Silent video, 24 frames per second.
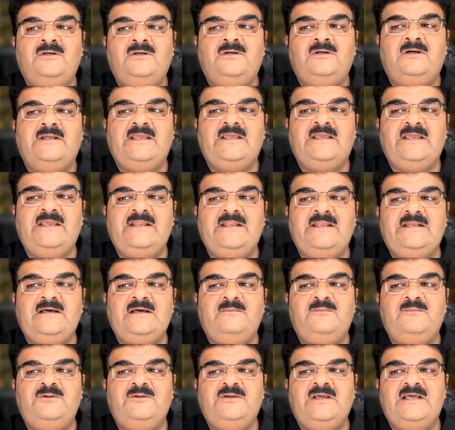
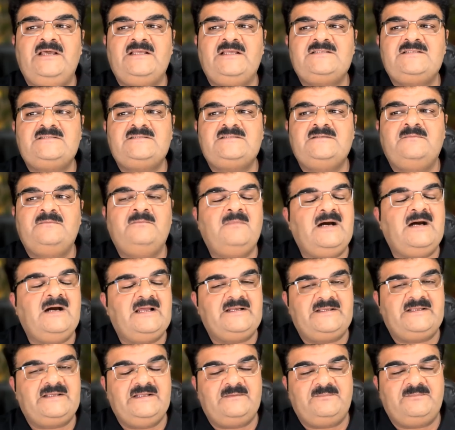AWS
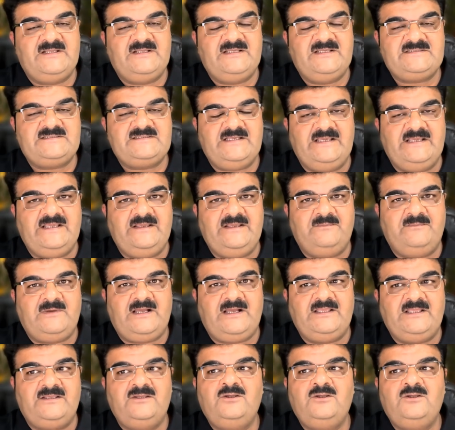Marketplace AMI.